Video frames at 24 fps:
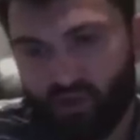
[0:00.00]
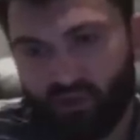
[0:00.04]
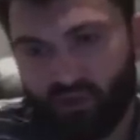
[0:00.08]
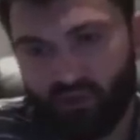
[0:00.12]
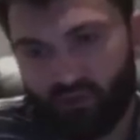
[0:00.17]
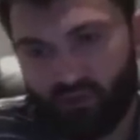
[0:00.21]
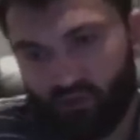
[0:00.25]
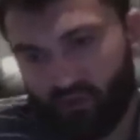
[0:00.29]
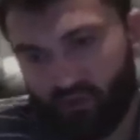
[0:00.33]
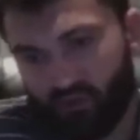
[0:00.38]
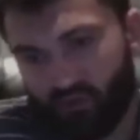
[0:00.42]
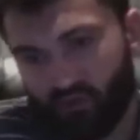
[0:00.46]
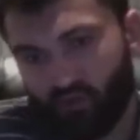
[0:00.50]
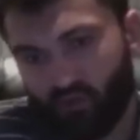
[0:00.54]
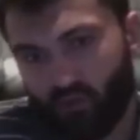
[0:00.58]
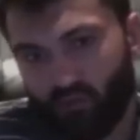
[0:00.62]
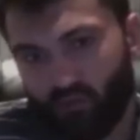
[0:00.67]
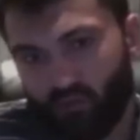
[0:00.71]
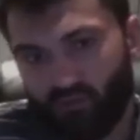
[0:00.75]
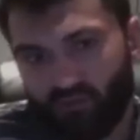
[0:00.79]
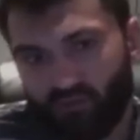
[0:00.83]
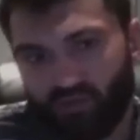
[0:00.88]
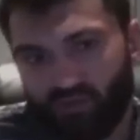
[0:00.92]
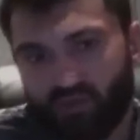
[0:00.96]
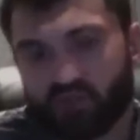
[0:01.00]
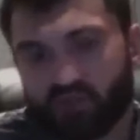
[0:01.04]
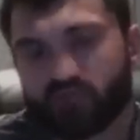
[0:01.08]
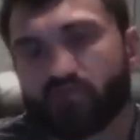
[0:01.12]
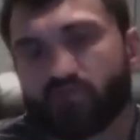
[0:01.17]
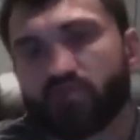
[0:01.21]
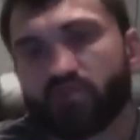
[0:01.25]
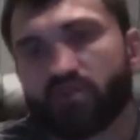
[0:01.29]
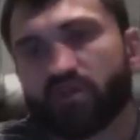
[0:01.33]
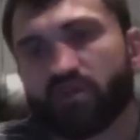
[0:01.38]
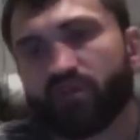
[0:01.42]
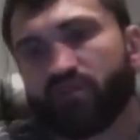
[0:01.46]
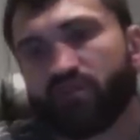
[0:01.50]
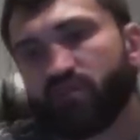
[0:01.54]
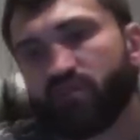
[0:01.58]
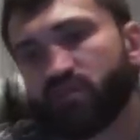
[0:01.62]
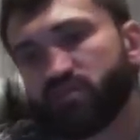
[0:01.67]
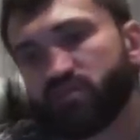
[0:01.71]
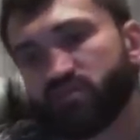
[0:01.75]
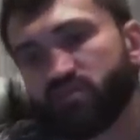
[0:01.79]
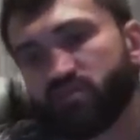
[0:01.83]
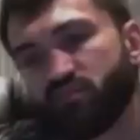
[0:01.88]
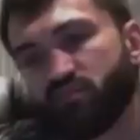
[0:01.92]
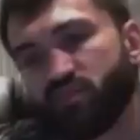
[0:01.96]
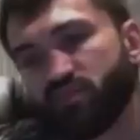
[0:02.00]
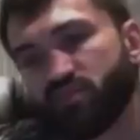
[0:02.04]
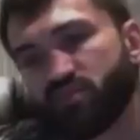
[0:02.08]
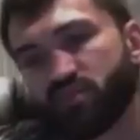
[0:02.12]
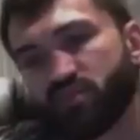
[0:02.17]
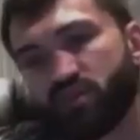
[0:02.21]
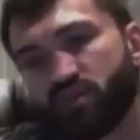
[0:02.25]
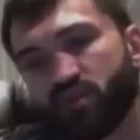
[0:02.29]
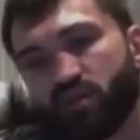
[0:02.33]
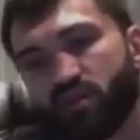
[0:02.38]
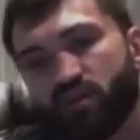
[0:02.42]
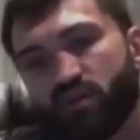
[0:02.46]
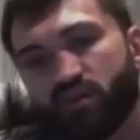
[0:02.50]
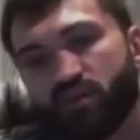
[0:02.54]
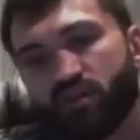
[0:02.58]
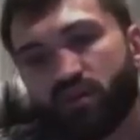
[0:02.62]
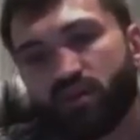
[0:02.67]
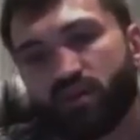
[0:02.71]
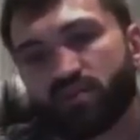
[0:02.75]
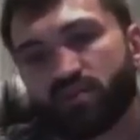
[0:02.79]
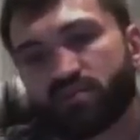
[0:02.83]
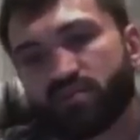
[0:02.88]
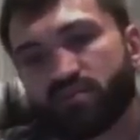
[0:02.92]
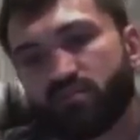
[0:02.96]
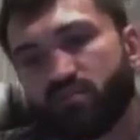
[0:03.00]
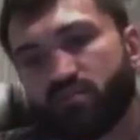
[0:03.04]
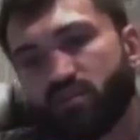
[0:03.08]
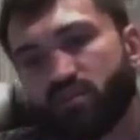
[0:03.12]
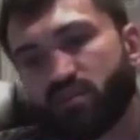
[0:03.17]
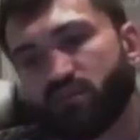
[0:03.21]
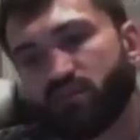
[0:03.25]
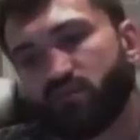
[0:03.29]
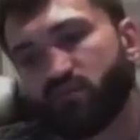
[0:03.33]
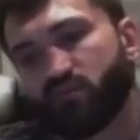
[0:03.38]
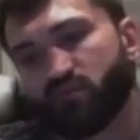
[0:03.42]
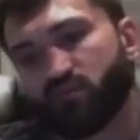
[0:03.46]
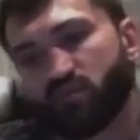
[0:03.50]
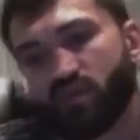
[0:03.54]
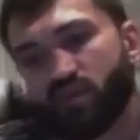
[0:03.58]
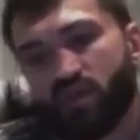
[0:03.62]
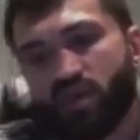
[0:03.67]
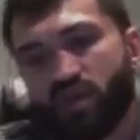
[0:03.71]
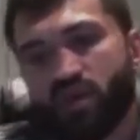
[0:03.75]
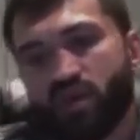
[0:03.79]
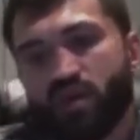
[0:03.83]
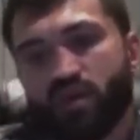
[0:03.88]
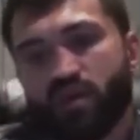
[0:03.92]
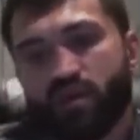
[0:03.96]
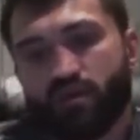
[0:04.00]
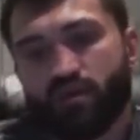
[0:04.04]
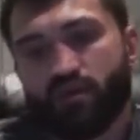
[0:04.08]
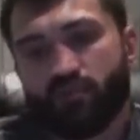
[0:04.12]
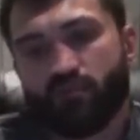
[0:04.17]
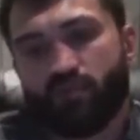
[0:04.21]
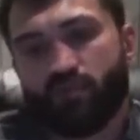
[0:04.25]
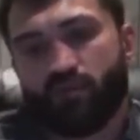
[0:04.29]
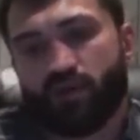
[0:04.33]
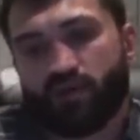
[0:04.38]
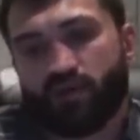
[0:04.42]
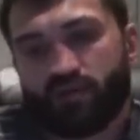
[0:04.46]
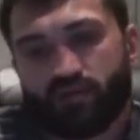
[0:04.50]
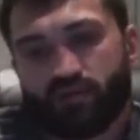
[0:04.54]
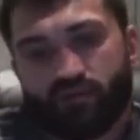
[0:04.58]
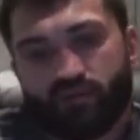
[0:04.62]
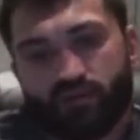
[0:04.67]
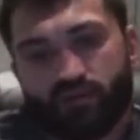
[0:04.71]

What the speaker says: and hopefully he's gonna have another match against Bigfoot. But